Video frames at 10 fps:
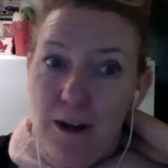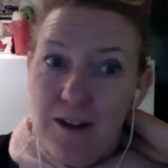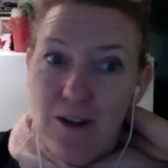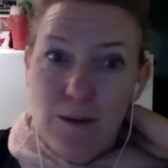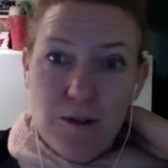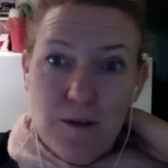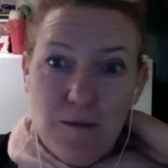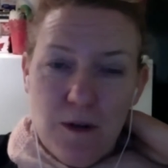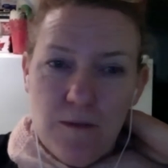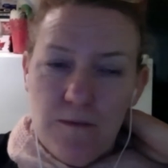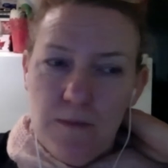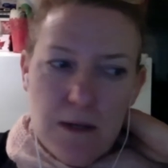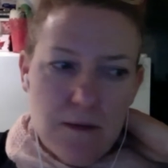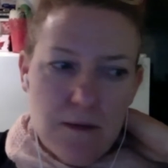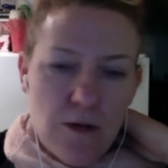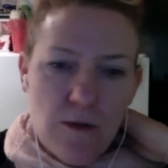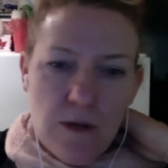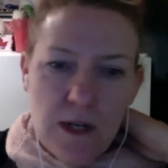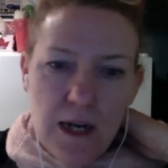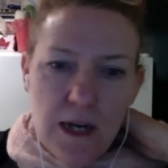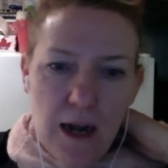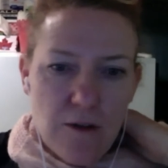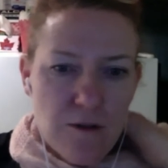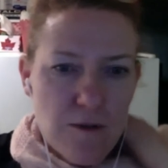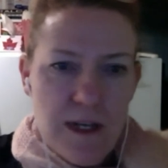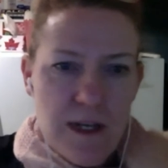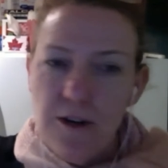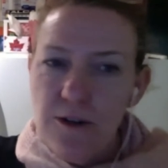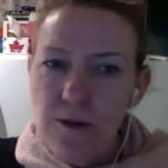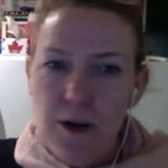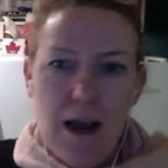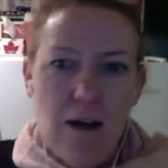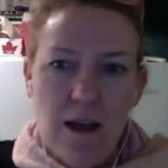It's almost, it kind of goes with the territory now.